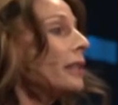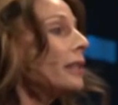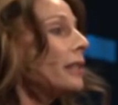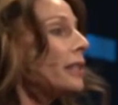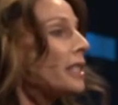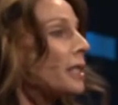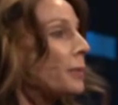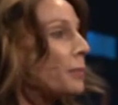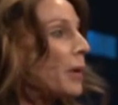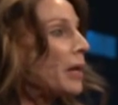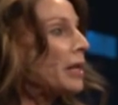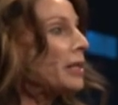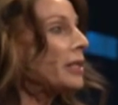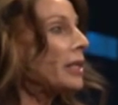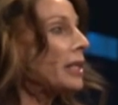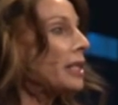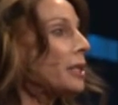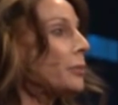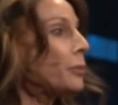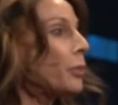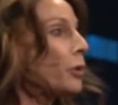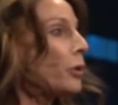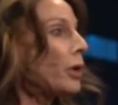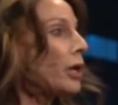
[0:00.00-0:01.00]
is space
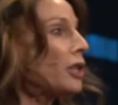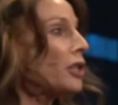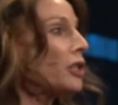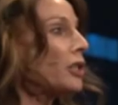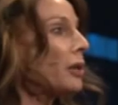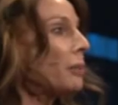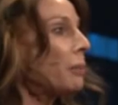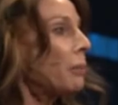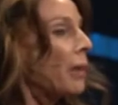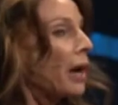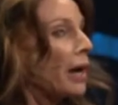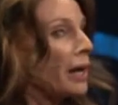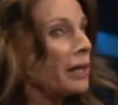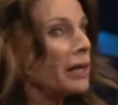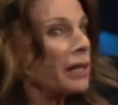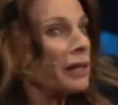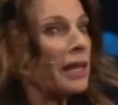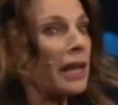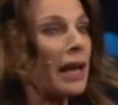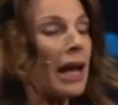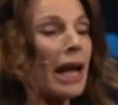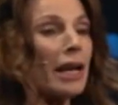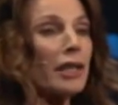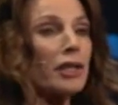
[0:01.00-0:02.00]
exploration, mining
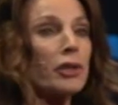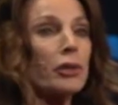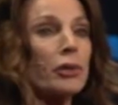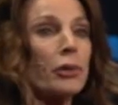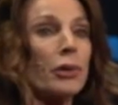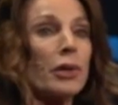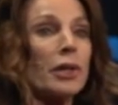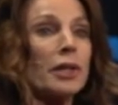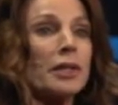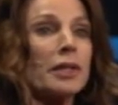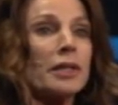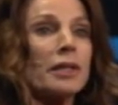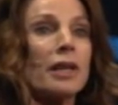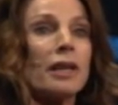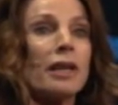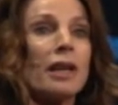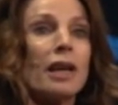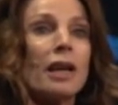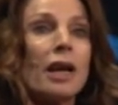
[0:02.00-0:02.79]
the asteroids.